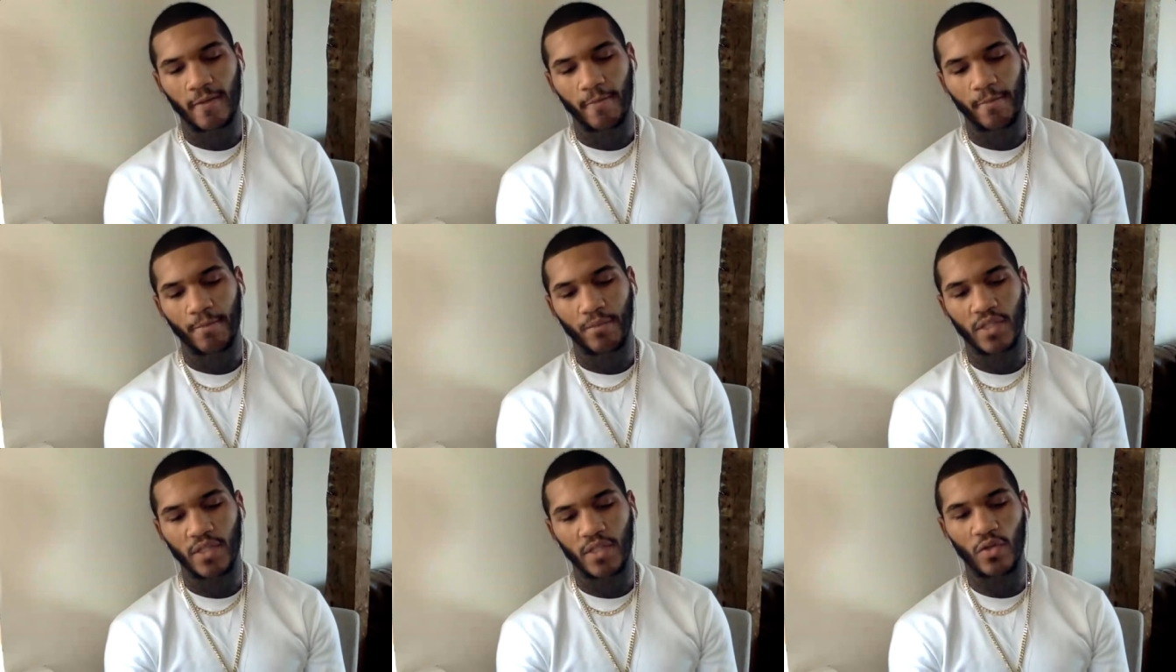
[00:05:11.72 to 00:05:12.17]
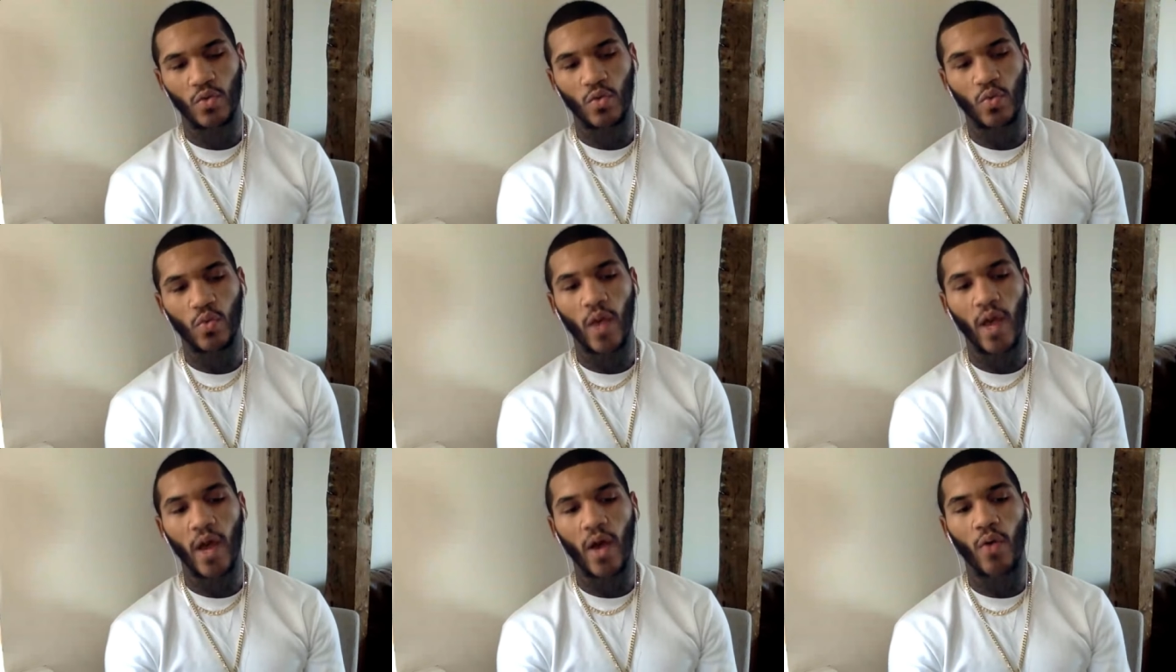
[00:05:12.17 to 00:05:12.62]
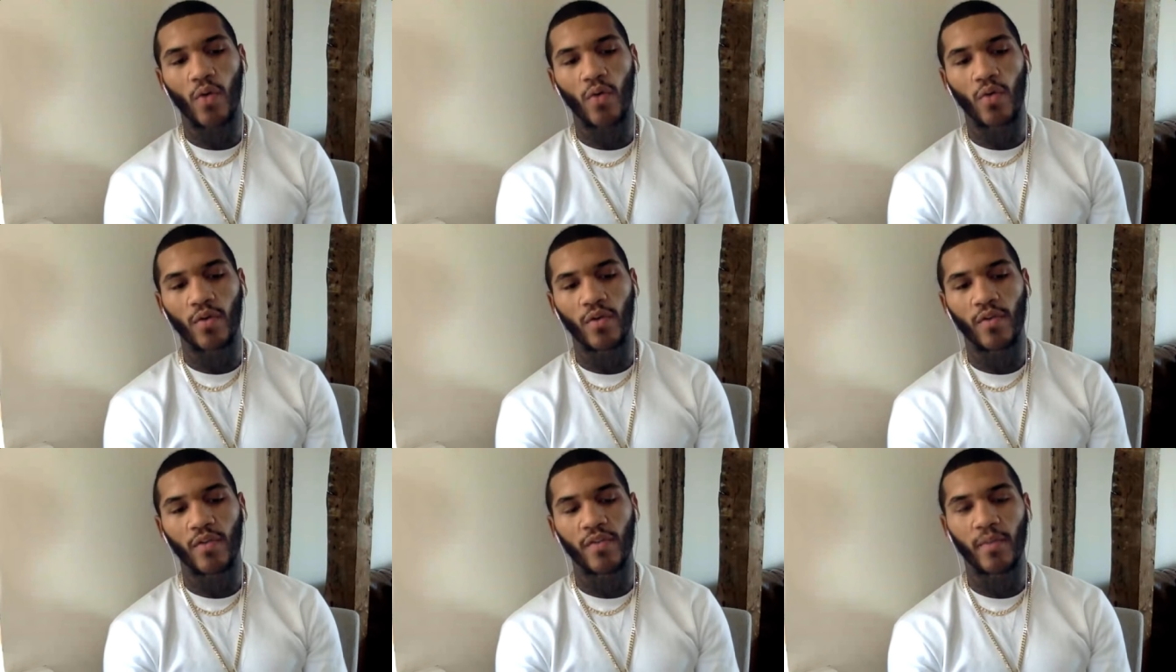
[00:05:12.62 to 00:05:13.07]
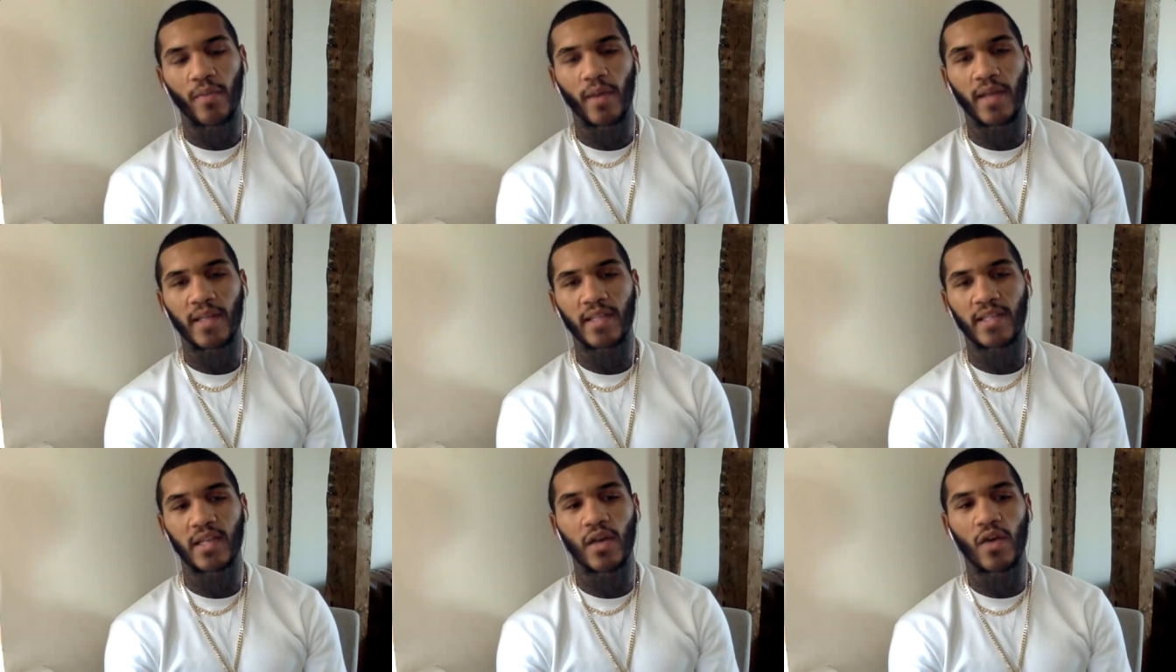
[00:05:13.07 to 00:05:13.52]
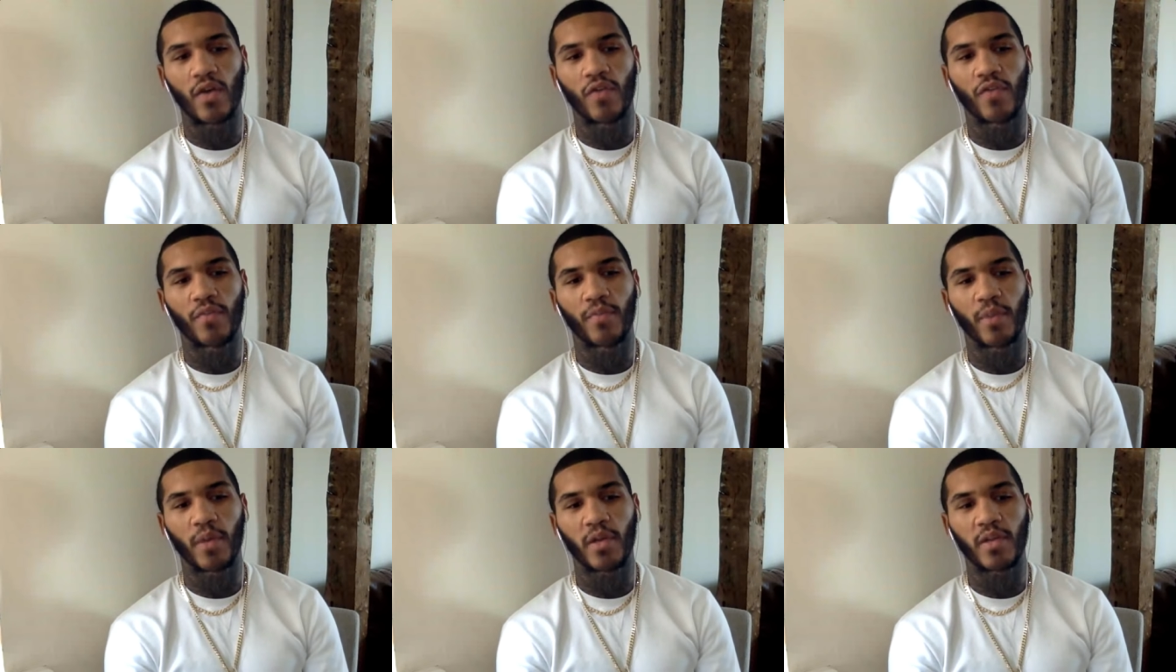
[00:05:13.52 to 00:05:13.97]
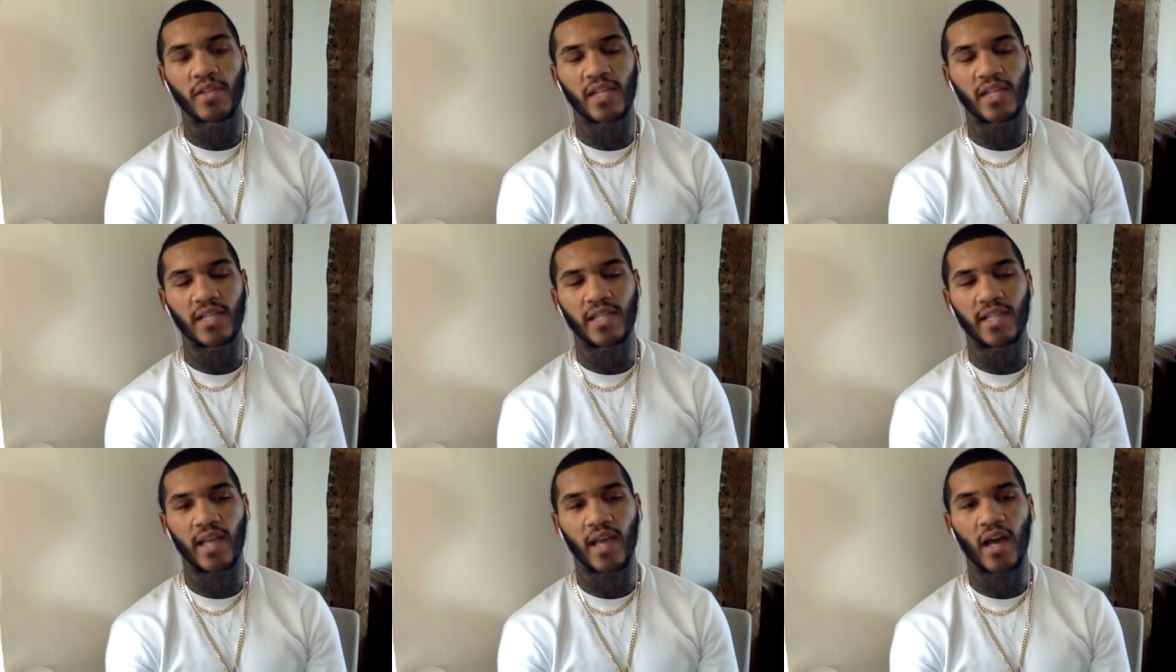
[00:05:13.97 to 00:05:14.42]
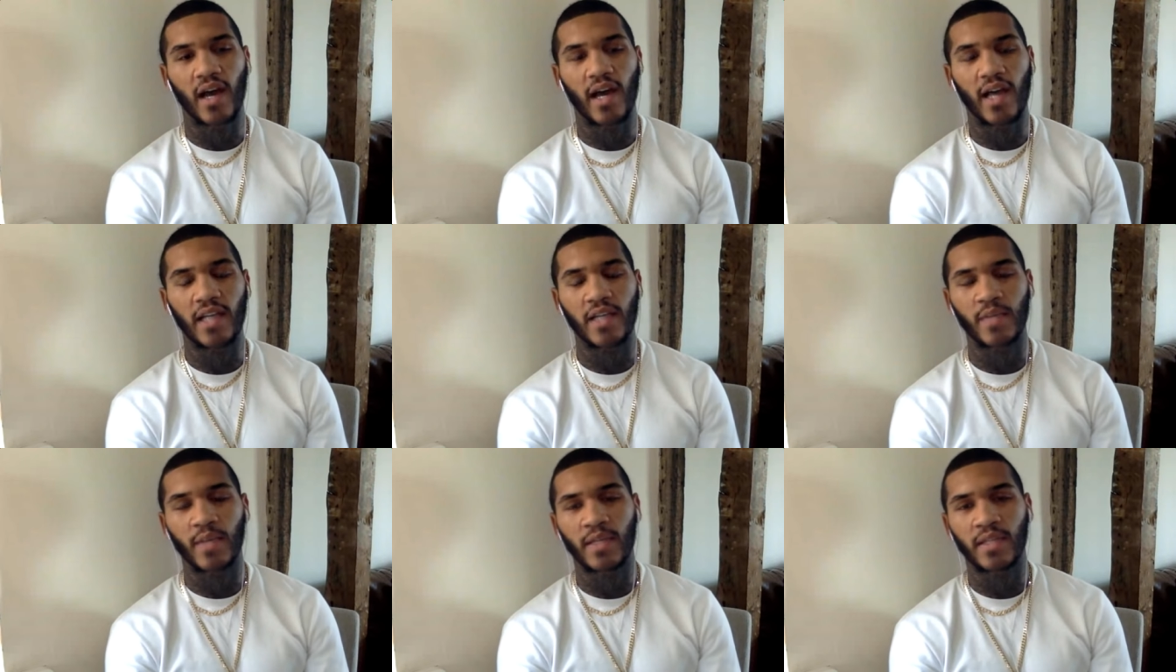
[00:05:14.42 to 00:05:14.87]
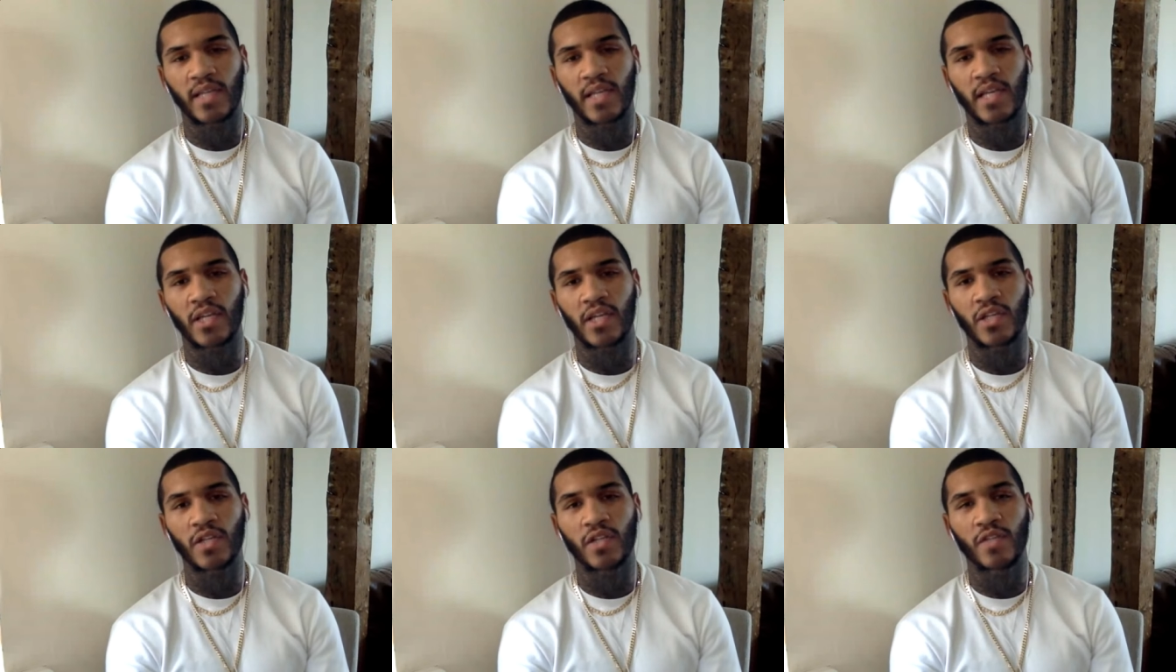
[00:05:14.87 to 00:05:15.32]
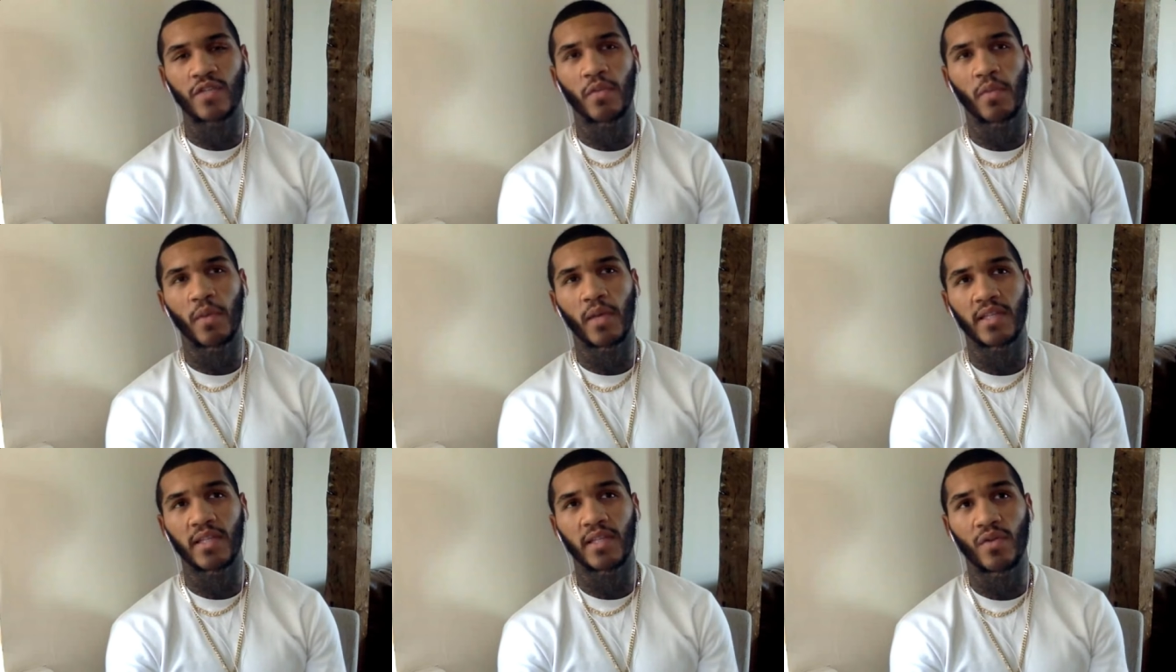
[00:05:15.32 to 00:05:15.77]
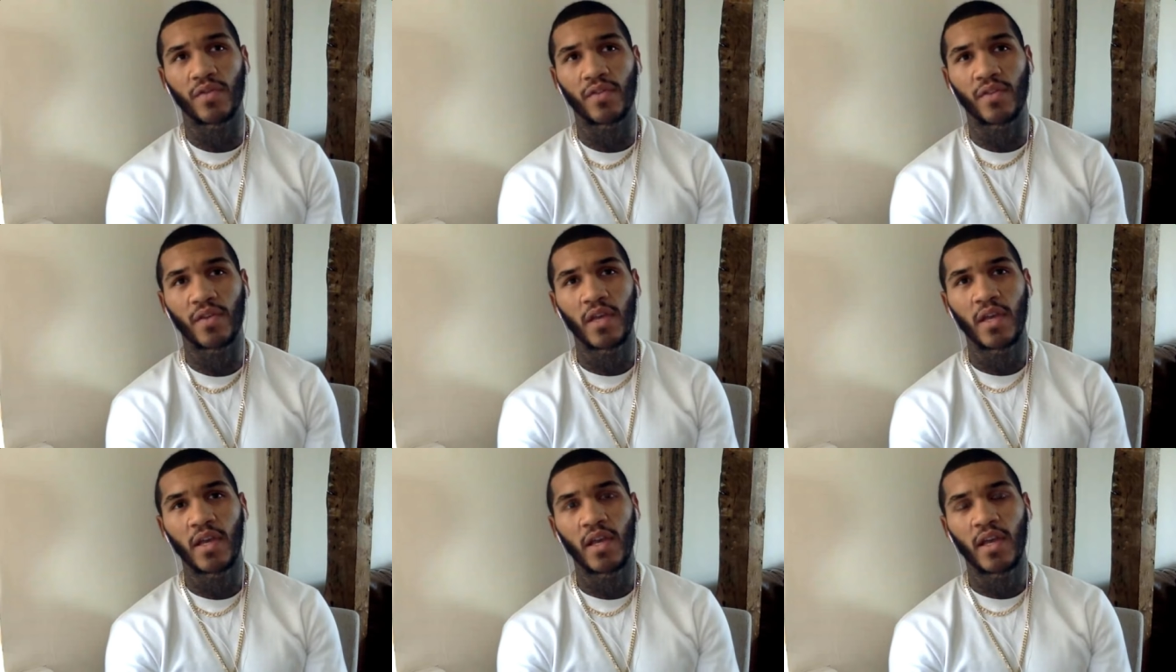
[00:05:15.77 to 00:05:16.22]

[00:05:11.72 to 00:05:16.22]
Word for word: to do well for myself because I set high expectations for myself.